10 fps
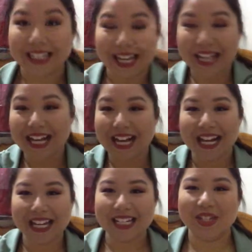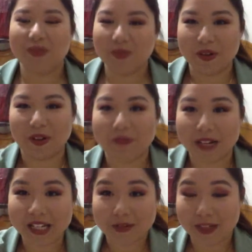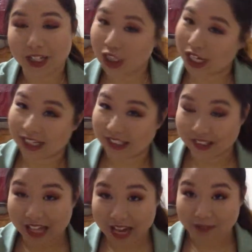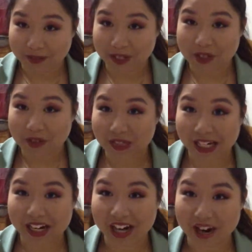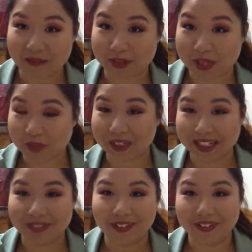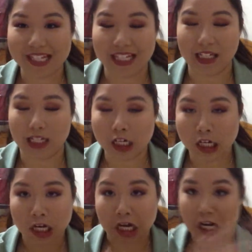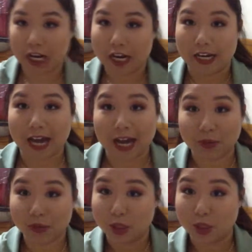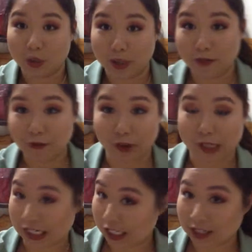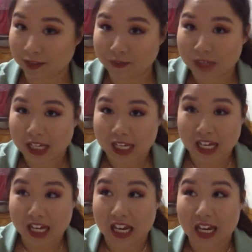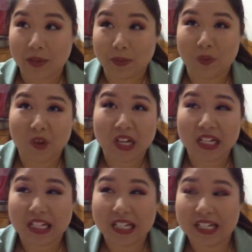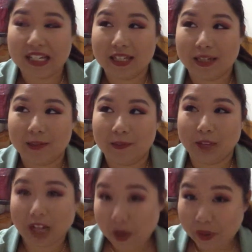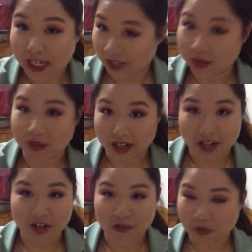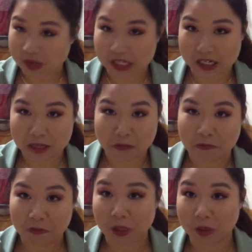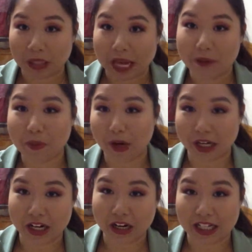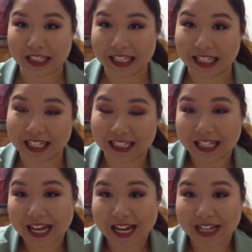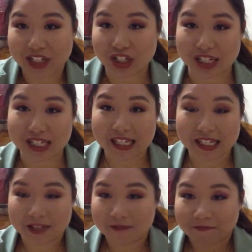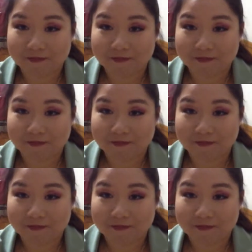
Hey guys, welcome back to my channel. Happy New Year, happy 2015 and out 2014. It was an okay New Year. Wasn't no loud partying or anything like that. Just